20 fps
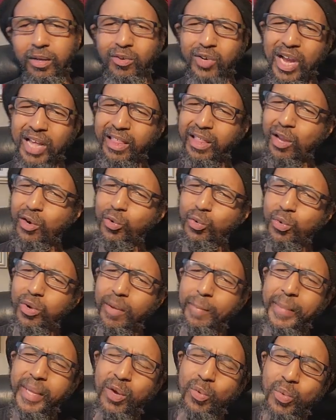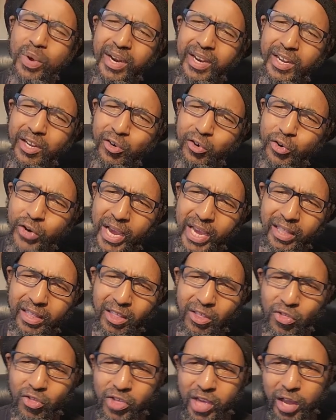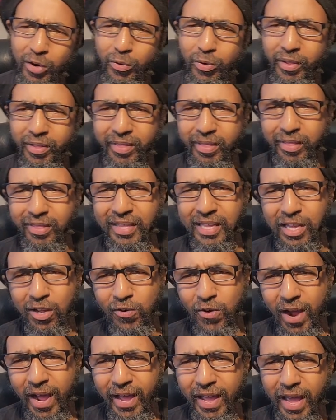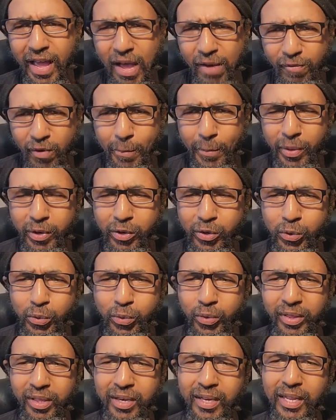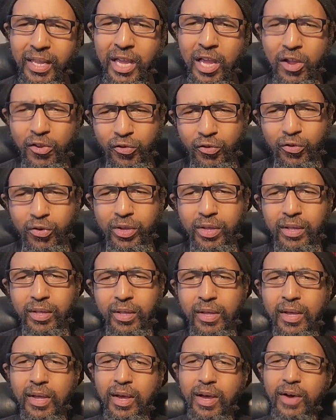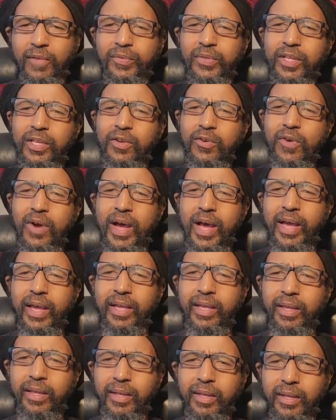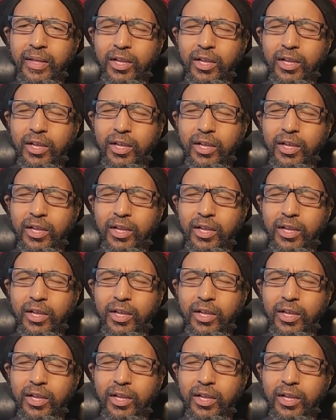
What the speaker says: Rasalula being one of the greatest generals Tigray ever produced in the history of Tigray,